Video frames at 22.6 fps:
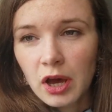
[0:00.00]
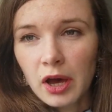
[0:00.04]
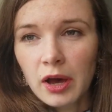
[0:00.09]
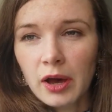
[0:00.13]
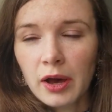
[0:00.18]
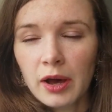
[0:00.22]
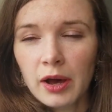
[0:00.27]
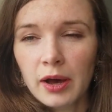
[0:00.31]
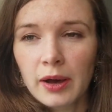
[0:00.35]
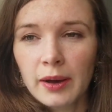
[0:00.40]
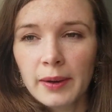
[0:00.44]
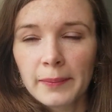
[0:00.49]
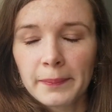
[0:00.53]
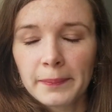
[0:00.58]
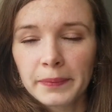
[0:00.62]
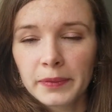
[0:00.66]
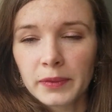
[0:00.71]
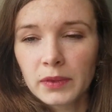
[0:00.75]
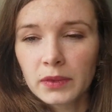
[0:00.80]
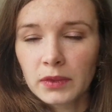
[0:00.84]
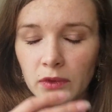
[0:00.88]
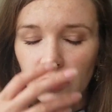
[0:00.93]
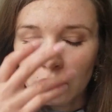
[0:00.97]

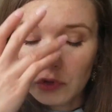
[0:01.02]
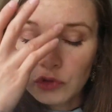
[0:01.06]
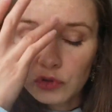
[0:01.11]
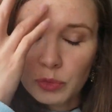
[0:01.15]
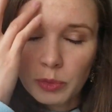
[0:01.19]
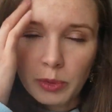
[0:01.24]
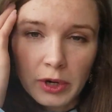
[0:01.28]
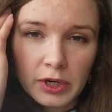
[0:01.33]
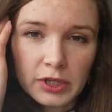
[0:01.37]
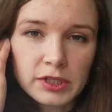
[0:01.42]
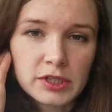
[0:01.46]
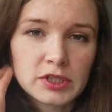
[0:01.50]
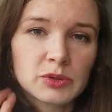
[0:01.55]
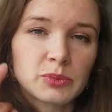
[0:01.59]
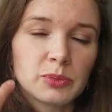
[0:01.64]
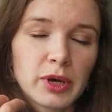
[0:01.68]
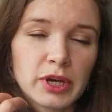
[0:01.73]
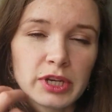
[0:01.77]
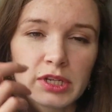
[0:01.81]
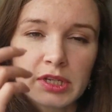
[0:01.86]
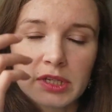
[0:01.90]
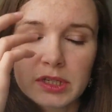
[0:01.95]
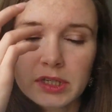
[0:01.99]
You need to buy this
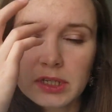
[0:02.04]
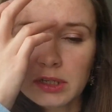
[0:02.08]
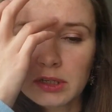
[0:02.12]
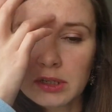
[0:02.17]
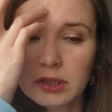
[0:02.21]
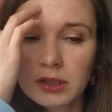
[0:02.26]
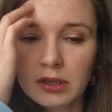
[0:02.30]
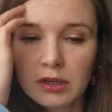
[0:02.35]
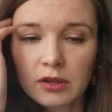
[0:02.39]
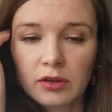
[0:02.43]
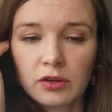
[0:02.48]
medicine.